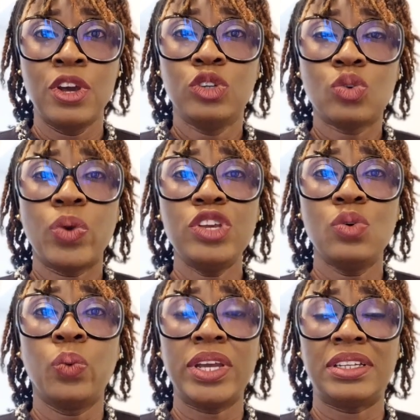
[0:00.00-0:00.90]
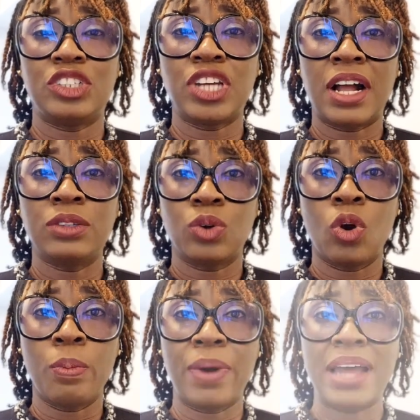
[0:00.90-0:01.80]
So when you wake the child
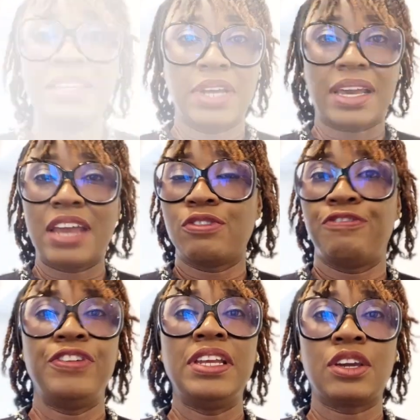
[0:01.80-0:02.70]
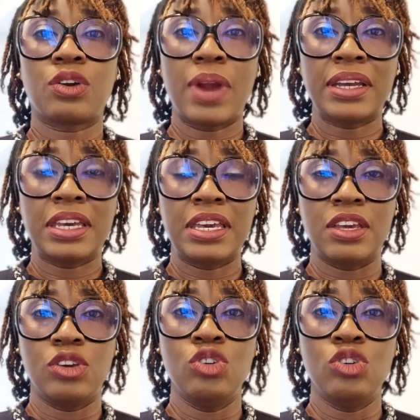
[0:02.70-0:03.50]
up and they're kind of feeling cranky,